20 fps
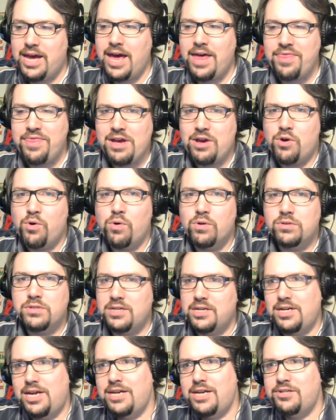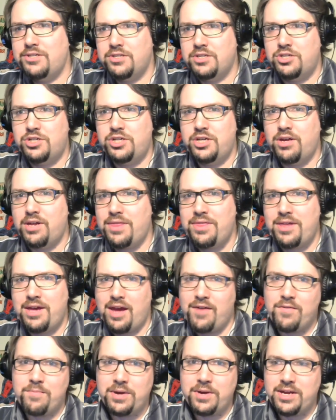I think Coulson and Agents of Shield. I
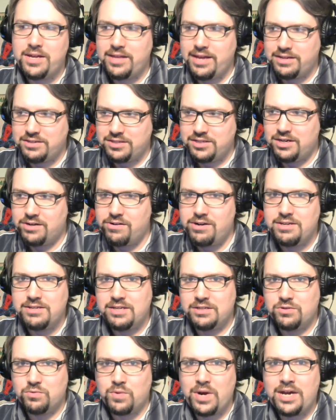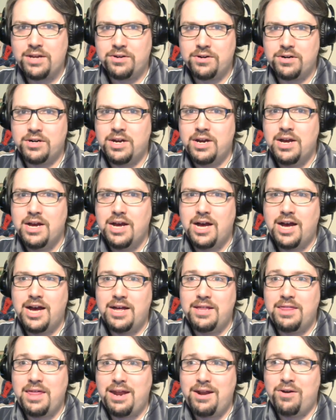think everybody in that series that's a regular
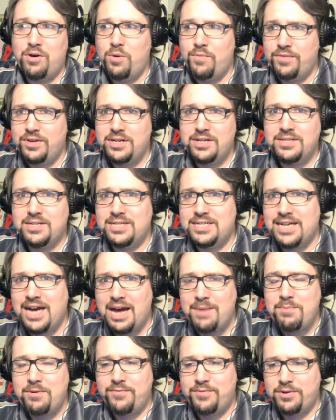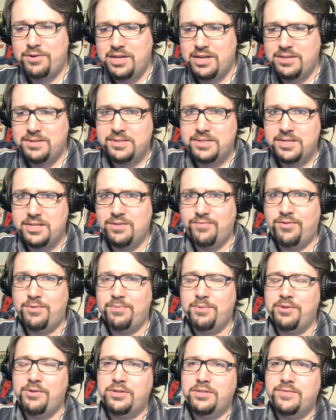uh, that hopefully doesn't die before the end of the season,
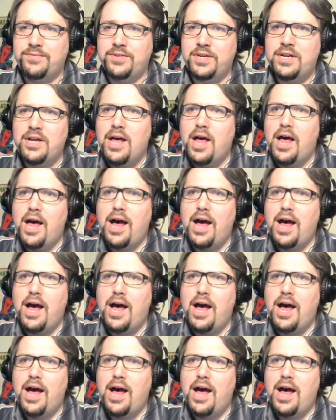from the looks of it.